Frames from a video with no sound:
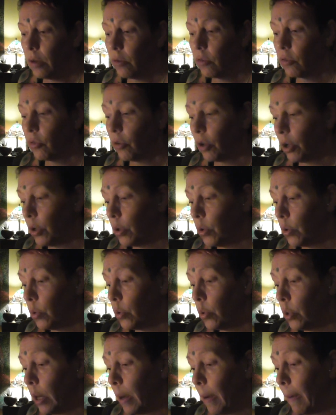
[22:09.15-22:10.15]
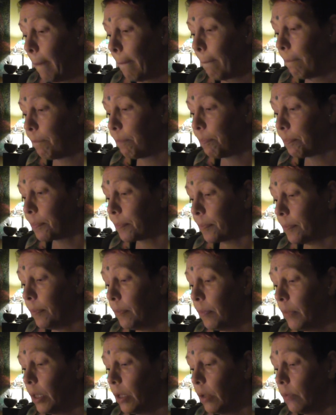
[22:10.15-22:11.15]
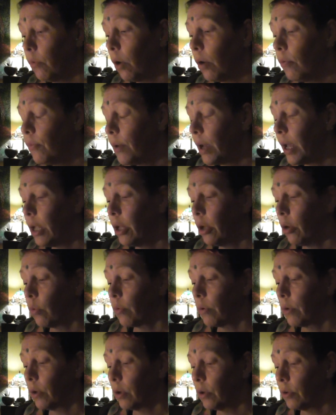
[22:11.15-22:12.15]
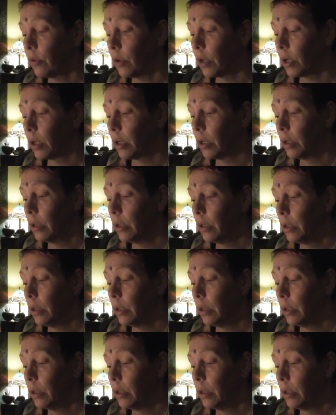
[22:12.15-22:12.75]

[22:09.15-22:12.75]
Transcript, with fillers: so one way or another